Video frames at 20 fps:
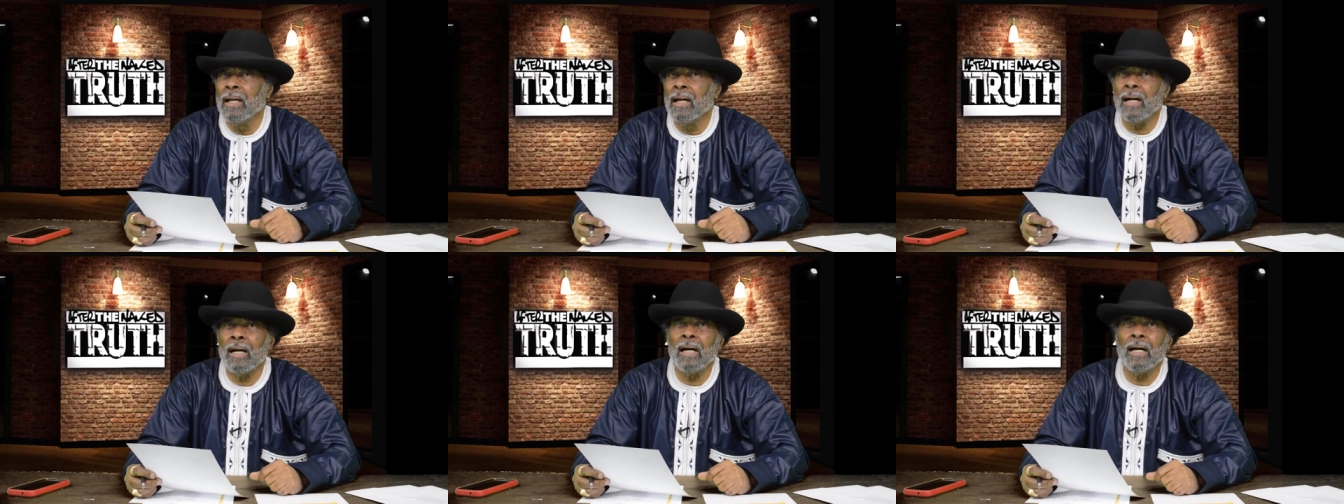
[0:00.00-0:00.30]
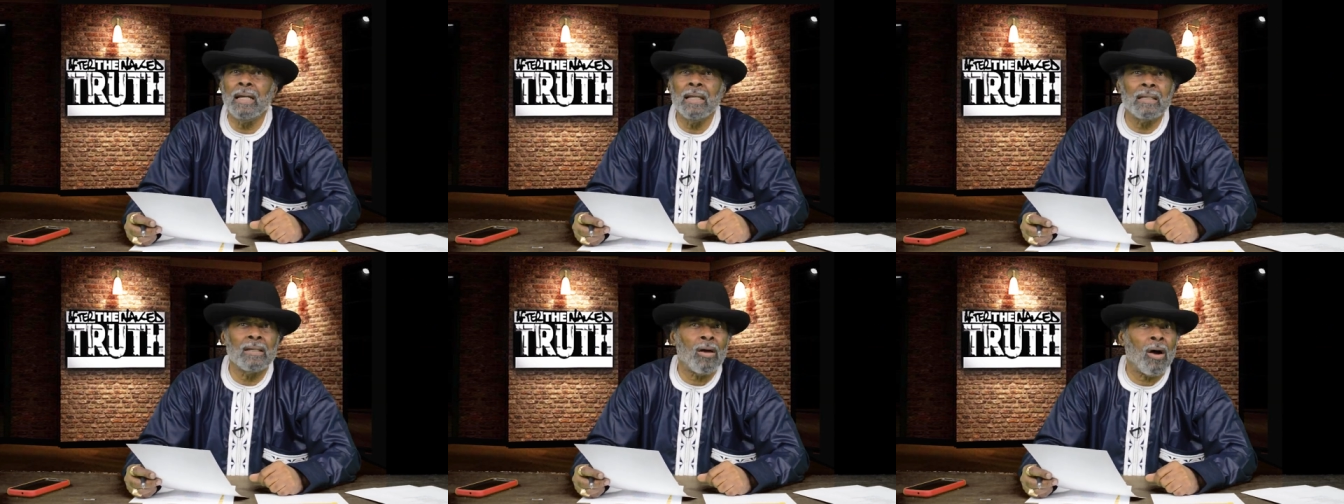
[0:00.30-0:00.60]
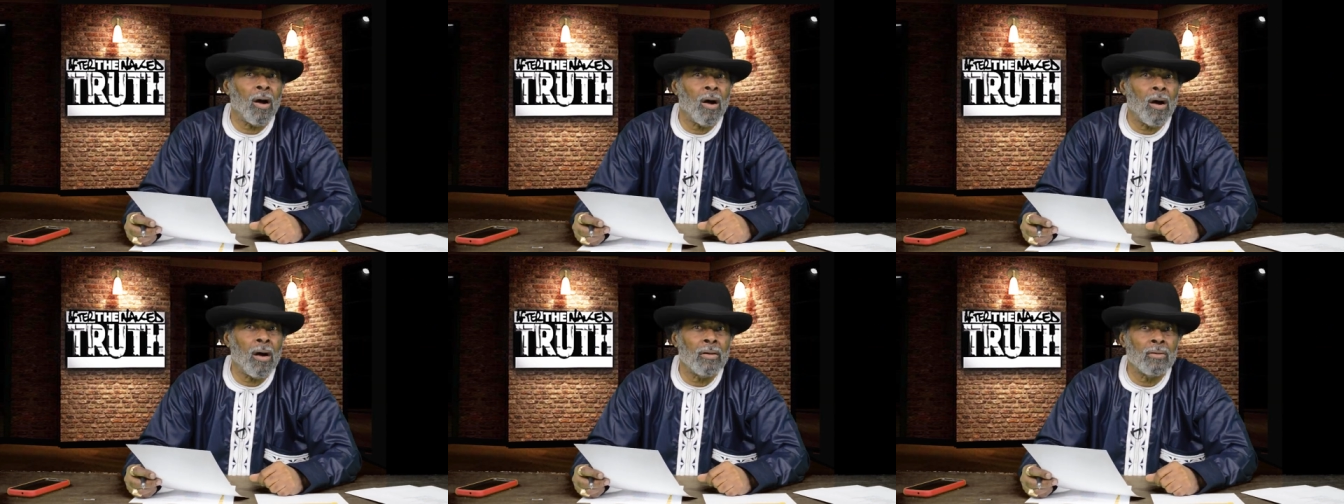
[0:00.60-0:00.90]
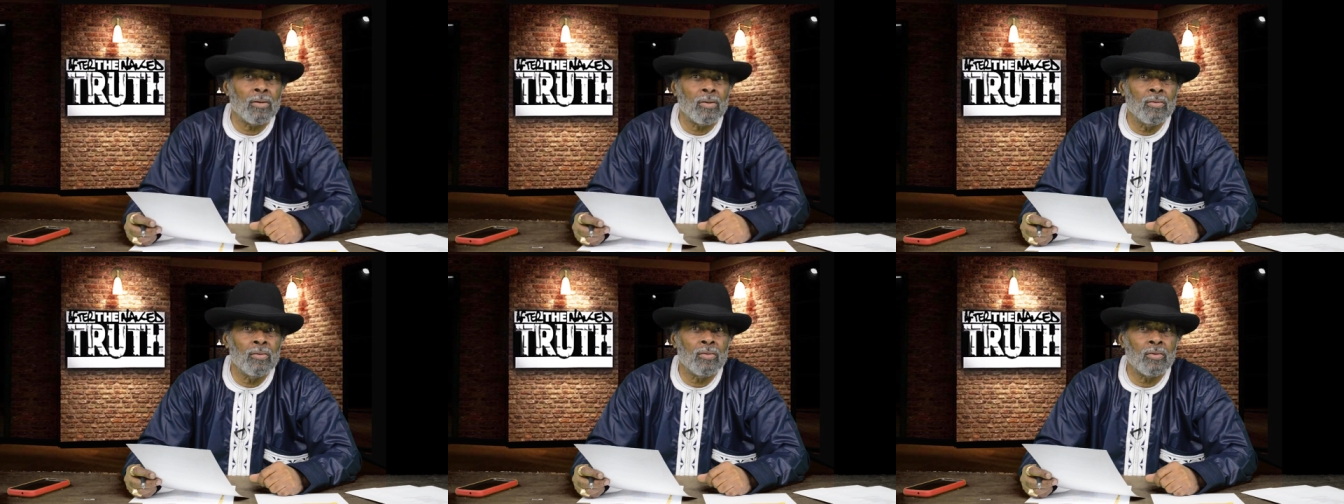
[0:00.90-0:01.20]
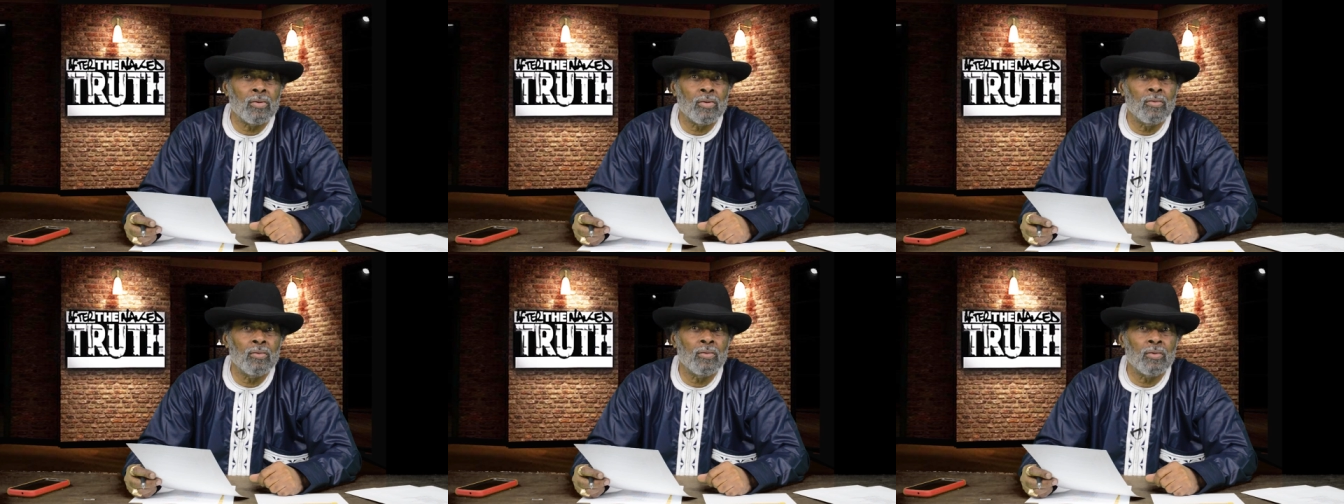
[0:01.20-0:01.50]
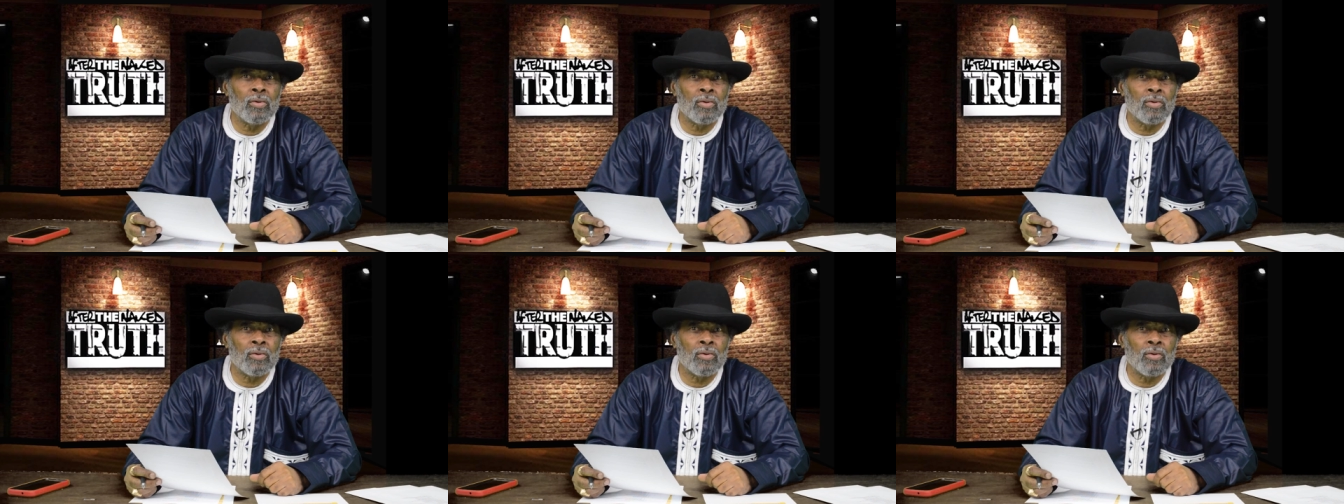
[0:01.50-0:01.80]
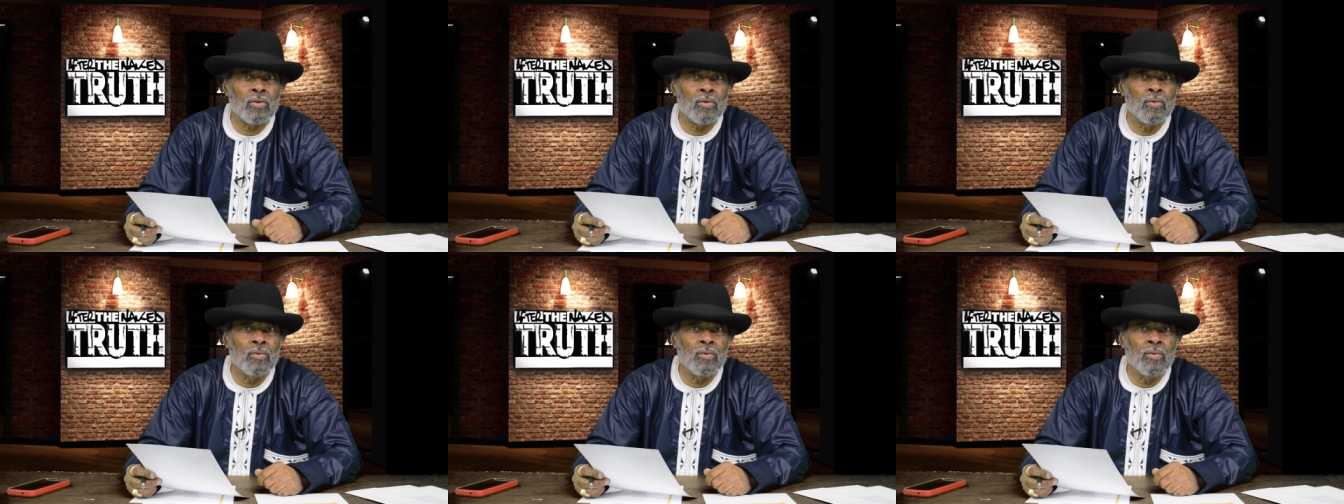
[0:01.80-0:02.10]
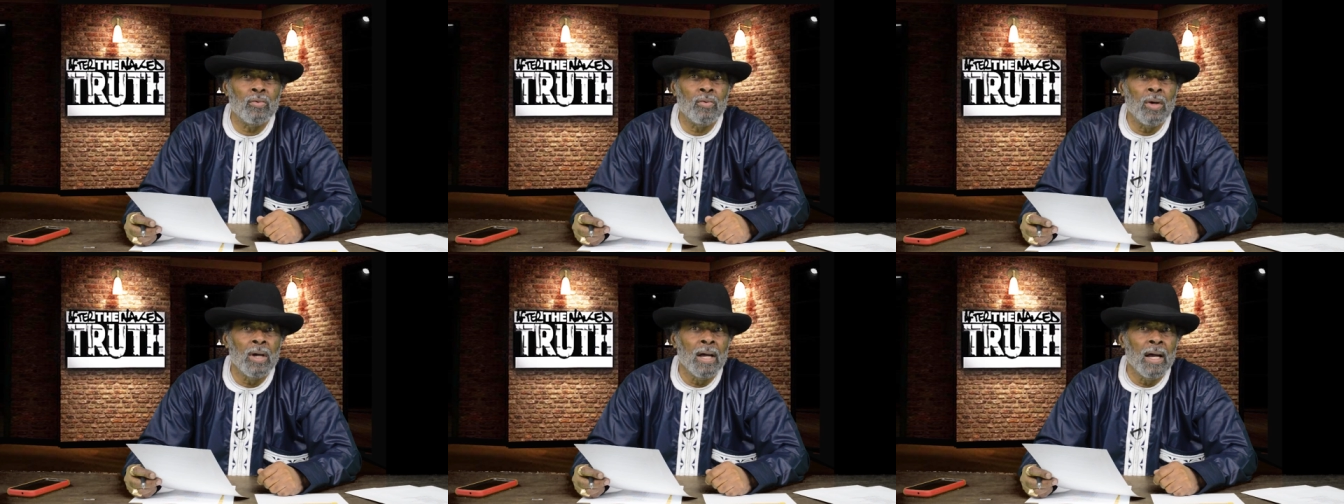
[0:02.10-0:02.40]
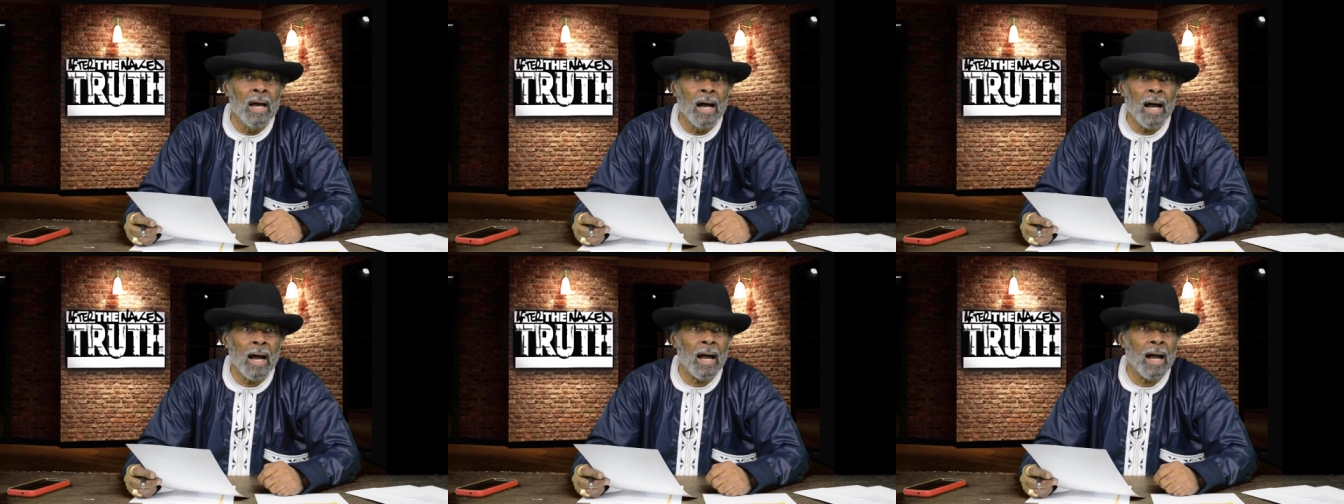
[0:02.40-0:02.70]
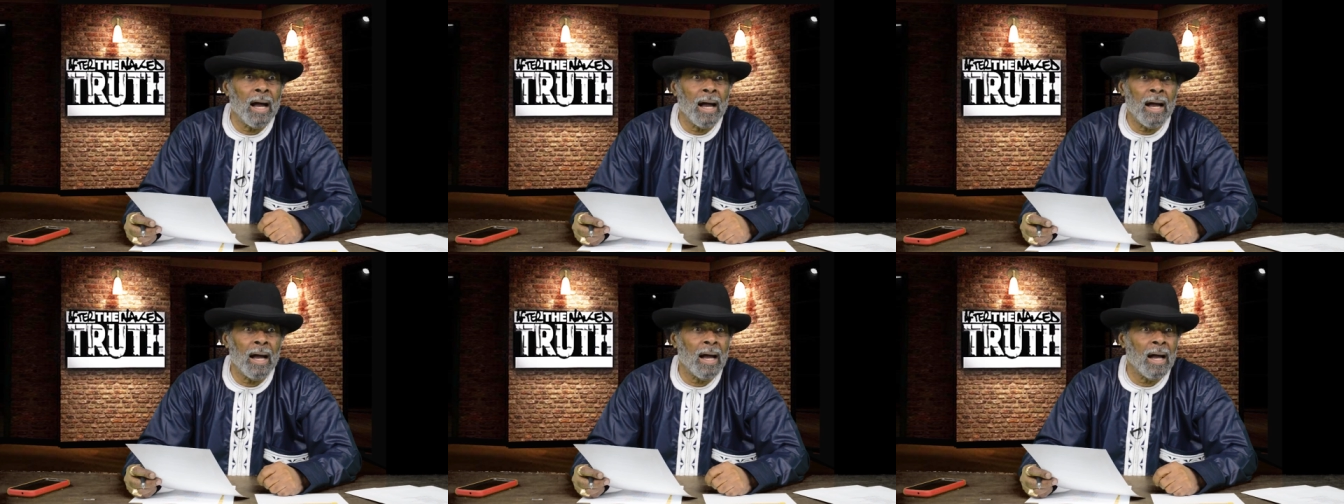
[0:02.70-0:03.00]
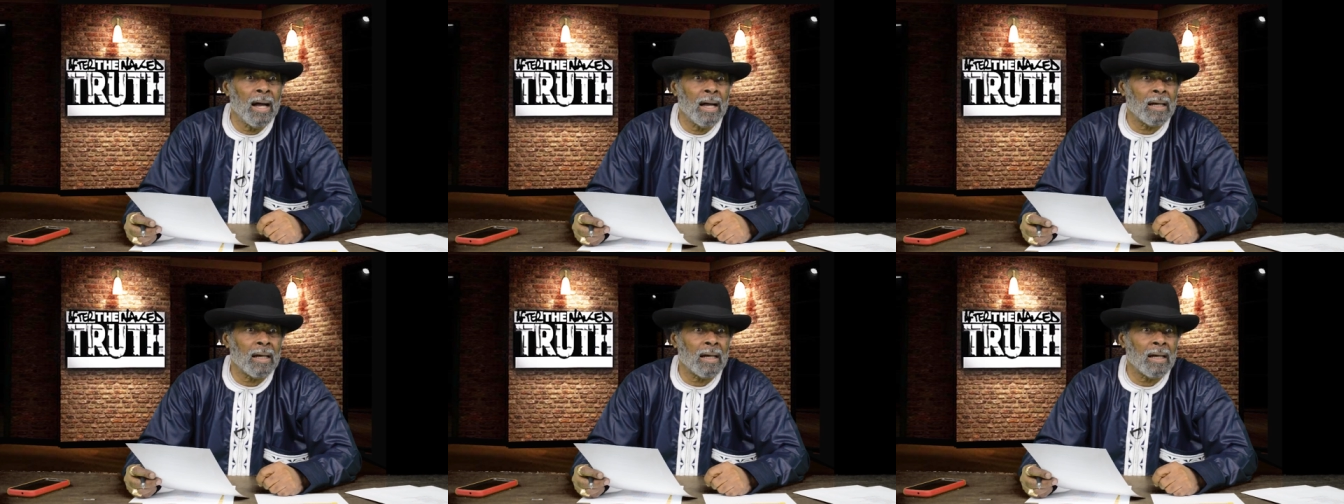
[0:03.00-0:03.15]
uh, it's hard to, to, to uh,